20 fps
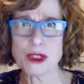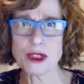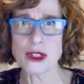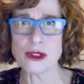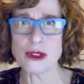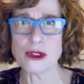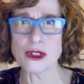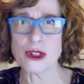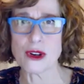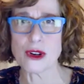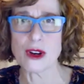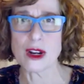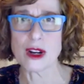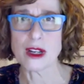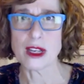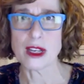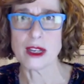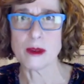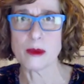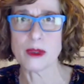so
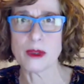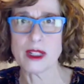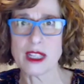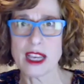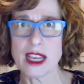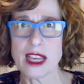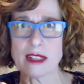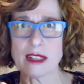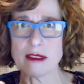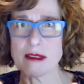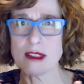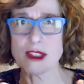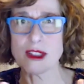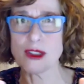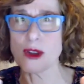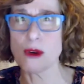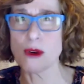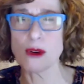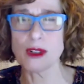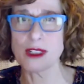dark, it would get
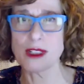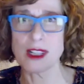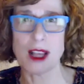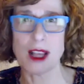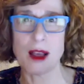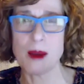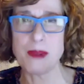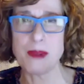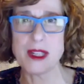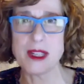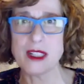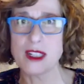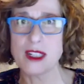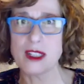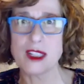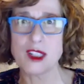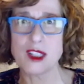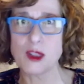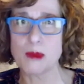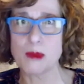soaked up into
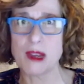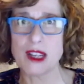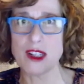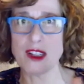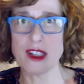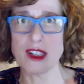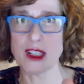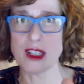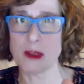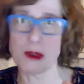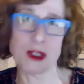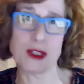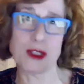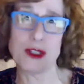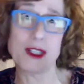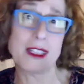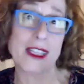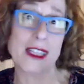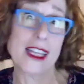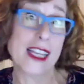the sponge, and it would
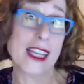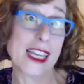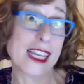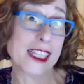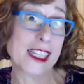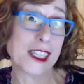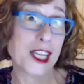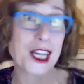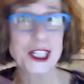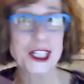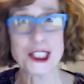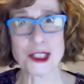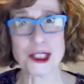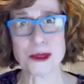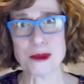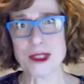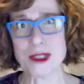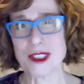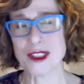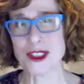look like Elijah
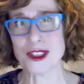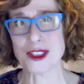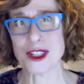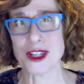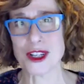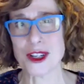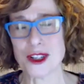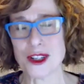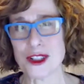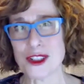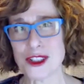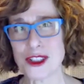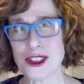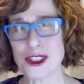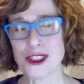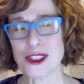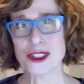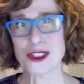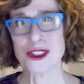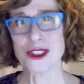was
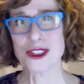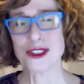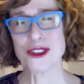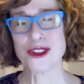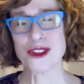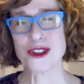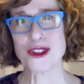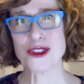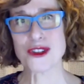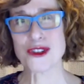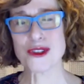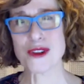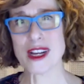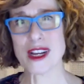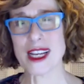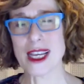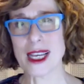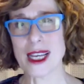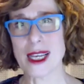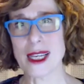
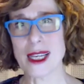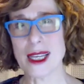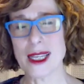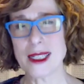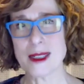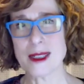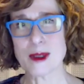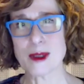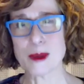drinking it.